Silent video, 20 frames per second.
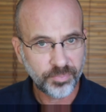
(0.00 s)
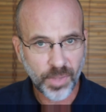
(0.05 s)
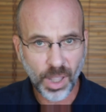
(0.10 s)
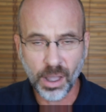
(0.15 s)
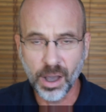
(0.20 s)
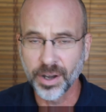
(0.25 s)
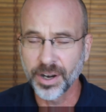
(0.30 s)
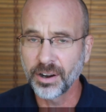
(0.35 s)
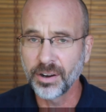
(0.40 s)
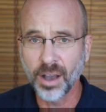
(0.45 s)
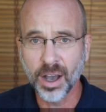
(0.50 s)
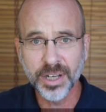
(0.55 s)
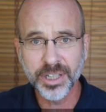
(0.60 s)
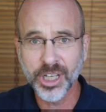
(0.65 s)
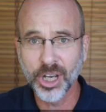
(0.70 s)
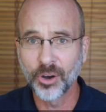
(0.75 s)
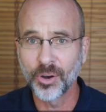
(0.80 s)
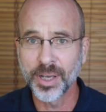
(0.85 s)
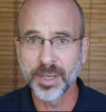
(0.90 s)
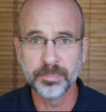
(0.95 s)
on an
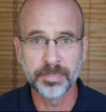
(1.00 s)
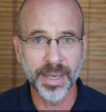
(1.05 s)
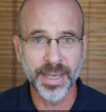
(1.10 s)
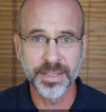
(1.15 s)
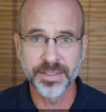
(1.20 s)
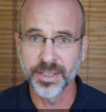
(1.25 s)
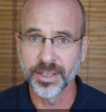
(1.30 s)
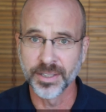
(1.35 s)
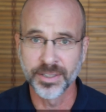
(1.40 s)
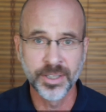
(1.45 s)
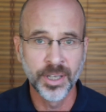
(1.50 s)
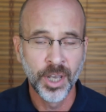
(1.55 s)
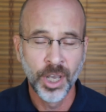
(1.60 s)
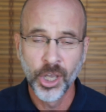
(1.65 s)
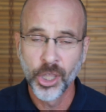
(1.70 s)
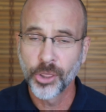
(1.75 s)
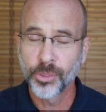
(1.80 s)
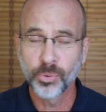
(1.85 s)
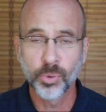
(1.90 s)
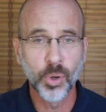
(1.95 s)
ongoing basis
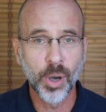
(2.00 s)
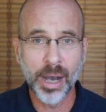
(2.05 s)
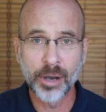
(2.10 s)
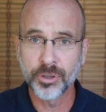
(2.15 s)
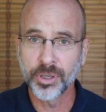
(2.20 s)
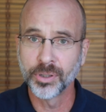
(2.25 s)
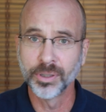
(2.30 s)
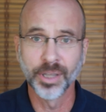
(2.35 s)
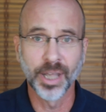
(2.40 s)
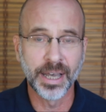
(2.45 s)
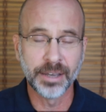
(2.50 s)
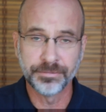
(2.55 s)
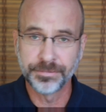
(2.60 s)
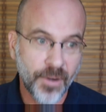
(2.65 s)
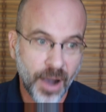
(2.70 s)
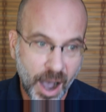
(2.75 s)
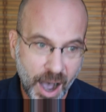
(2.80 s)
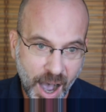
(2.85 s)
throughout your life.